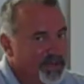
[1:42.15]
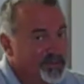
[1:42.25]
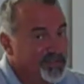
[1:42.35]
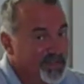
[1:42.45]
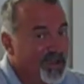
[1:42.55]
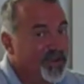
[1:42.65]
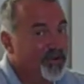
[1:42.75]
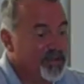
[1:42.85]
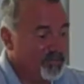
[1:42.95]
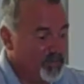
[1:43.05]
actually the
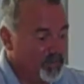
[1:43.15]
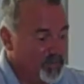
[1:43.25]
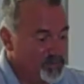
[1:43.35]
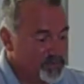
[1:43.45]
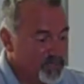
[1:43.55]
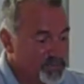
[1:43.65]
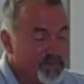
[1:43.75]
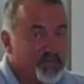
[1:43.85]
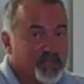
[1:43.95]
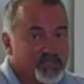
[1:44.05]
irony of it was that
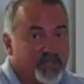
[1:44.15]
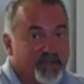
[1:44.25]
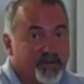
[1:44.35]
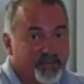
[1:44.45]
10 minutes later